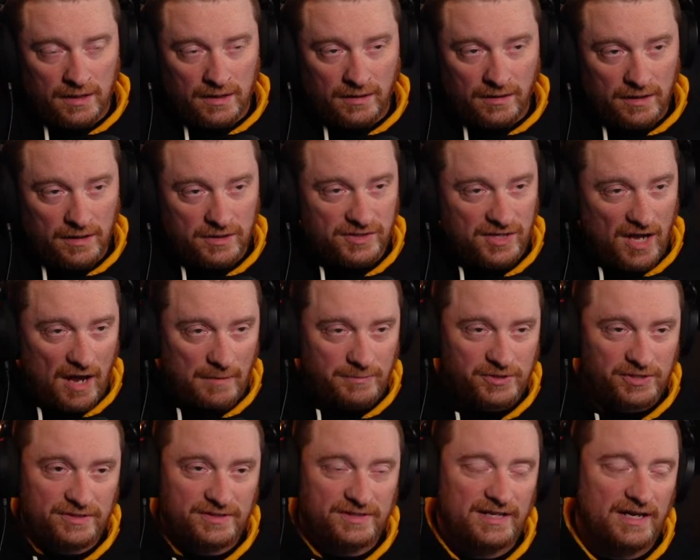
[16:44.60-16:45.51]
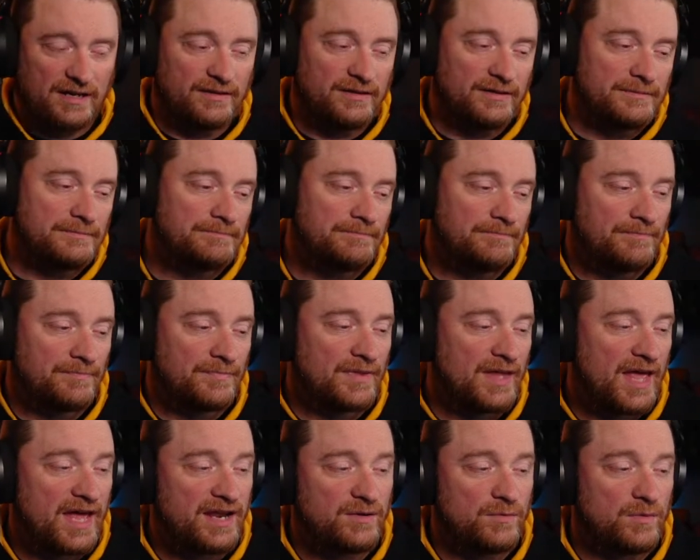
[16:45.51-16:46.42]
There's options down there.
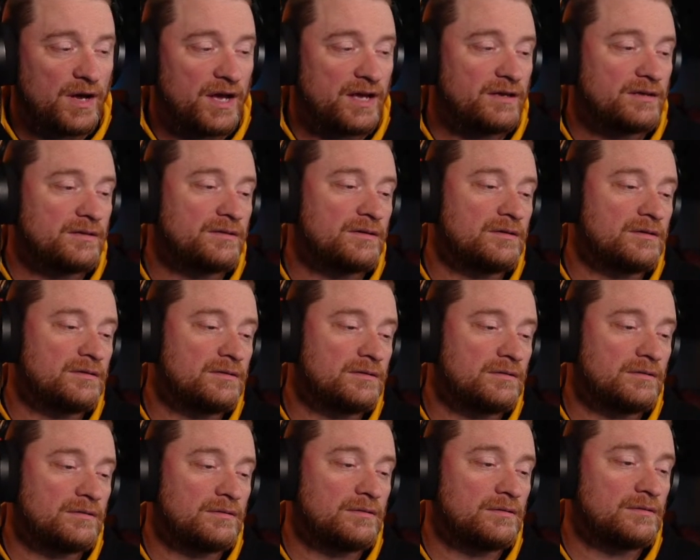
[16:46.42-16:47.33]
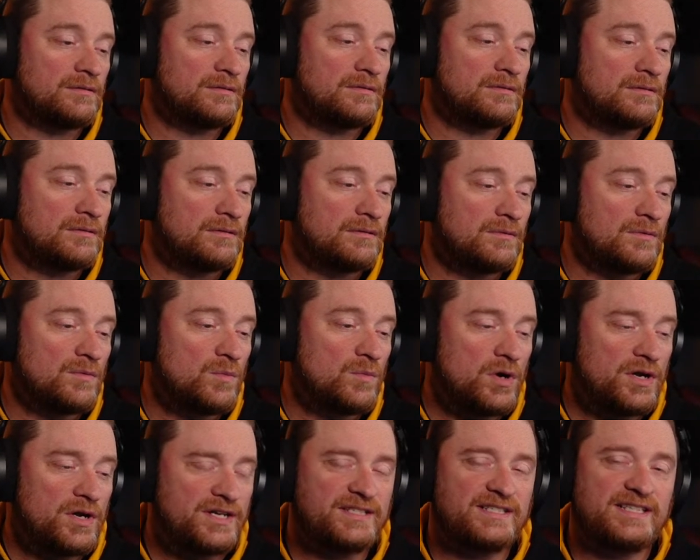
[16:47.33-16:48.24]
Anyway,
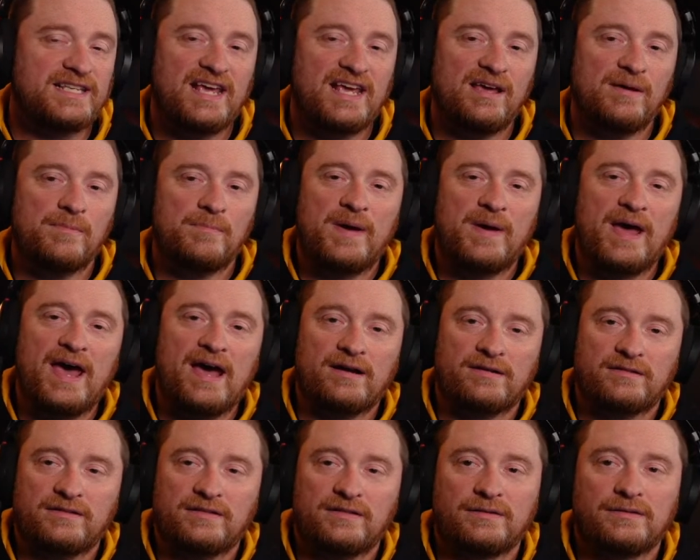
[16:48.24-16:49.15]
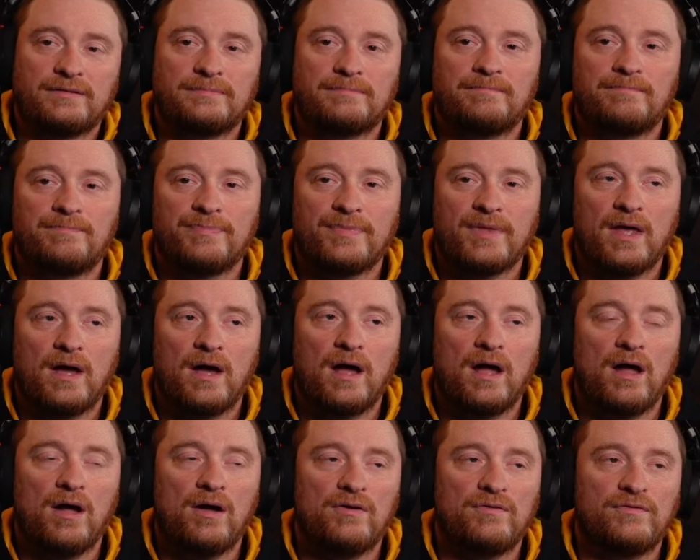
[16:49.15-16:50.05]
what is the impact
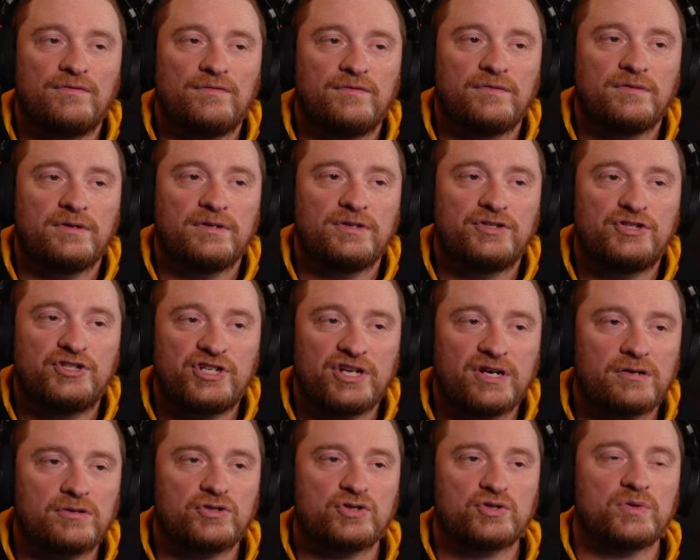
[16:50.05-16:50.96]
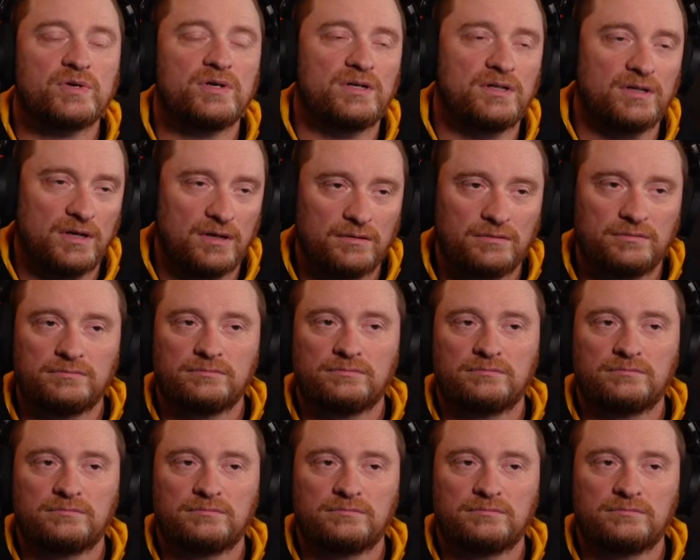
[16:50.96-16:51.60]
of Jared Triolo